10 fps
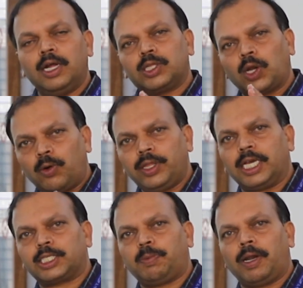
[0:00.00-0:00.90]
Throughout the
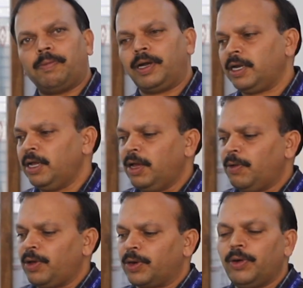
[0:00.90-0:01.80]
experiment,
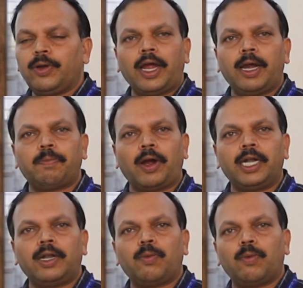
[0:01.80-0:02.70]
we are going to add
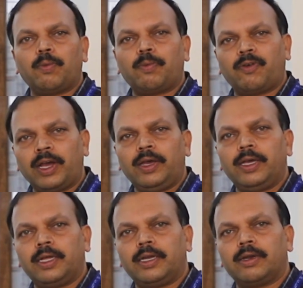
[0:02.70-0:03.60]

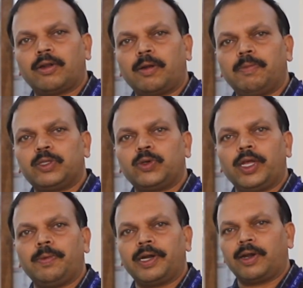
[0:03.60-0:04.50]
0.5 normal
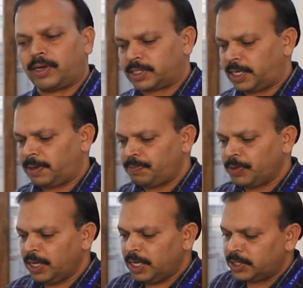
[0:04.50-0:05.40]
sodium hydroxide.
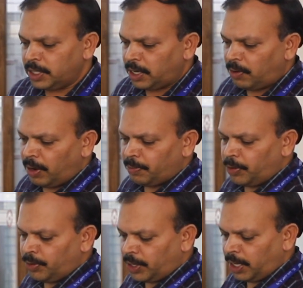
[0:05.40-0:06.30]
See, now I
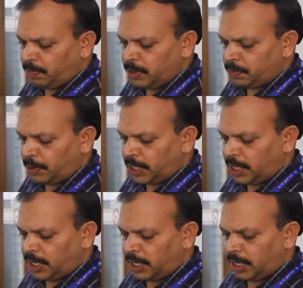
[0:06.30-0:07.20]
am going to keep this
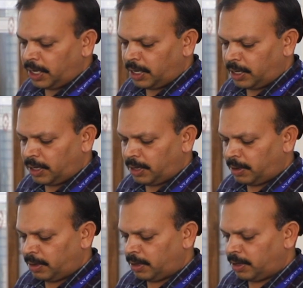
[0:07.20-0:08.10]
particular
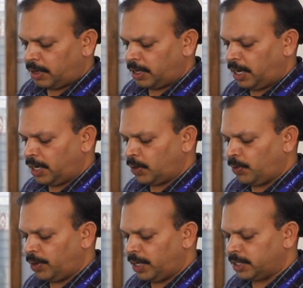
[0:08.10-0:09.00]

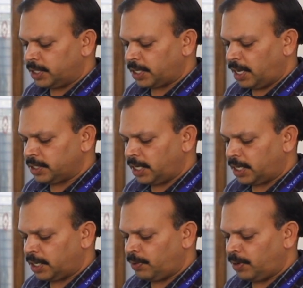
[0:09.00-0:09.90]
electrode, there is ion
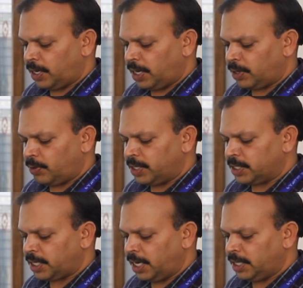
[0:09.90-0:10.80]
selective electrode
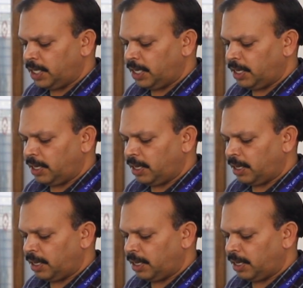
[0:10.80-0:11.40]
inside the